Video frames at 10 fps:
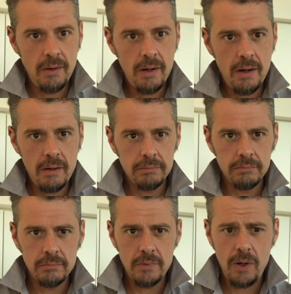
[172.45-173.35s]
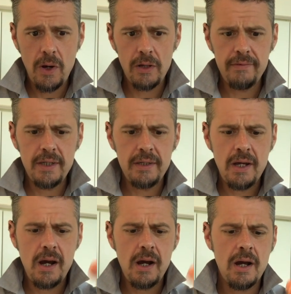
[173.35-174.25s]
Oh, all of it in
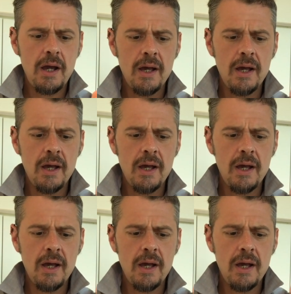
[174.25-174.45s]
there.